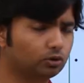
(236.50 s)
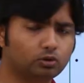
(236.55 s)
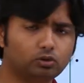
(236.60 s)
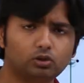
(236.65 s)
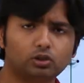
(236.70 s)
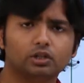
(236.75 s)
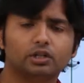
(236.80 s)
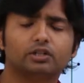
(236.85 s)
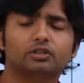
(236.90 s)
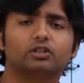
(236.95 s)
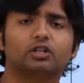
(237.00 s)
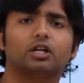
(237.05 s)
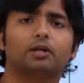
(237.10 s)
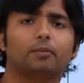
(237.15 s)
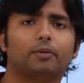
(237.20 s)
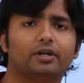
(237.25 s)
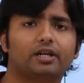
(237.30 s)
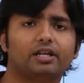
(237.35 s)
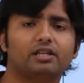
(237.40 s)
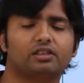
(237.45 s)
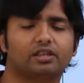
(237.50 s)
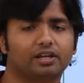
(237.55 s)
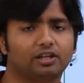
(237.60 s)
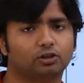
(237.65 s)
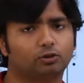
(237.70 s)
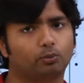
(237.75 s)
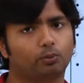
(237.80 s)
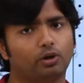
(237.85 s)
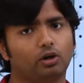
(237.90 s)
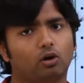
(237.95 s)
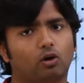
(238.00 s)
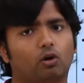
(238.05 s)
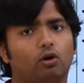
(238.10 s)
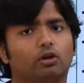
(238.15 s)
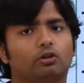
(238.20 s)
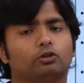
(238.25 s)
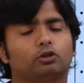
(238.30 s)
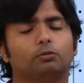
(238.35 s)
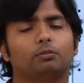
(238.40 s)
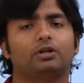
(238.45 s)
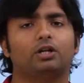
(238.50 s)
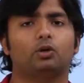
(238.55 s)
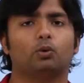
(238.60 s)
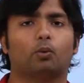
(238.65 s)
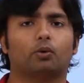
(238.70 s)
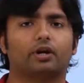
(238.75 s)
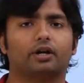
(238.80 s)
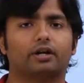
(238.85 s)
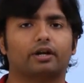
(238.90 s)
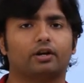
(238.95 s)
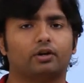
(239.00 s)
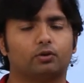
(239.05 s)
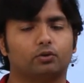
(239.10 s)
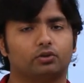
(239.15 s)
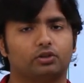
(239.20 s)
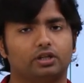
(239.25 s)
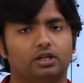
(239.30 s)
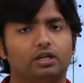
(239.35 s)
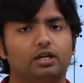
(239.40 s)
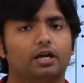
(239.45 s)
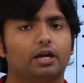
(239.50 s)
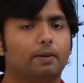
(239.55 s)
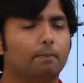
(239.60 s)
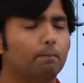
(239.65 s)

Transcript: so the remaining things will also be loaded into the